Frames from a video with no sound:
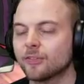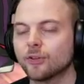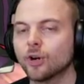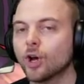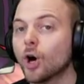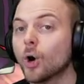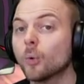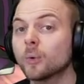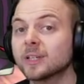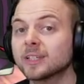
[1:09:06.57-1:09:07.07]
They're
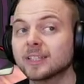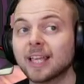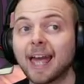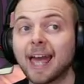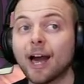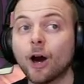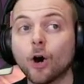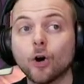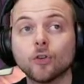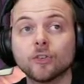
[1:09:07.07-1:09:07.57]
always...
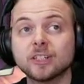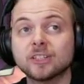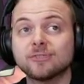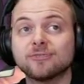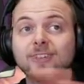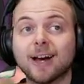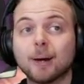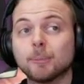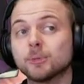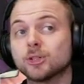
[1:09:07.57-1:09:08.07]
All this
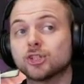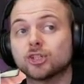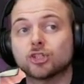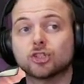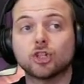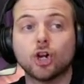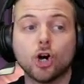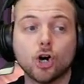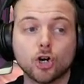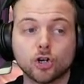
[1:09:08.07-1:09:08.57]
family
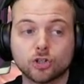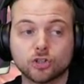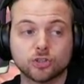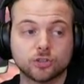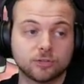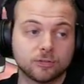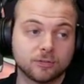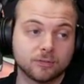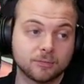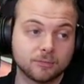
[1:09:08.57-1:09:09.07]
just
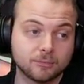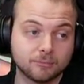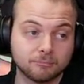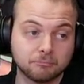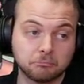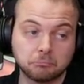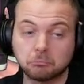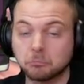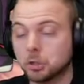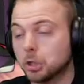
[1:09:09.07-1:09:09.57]
talks.
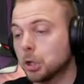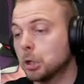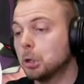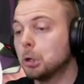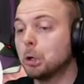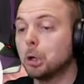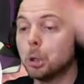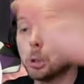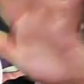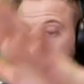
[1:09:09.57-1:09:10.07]

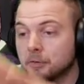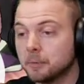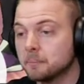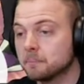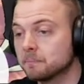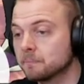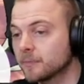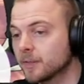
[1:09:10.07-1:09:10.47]
All of them.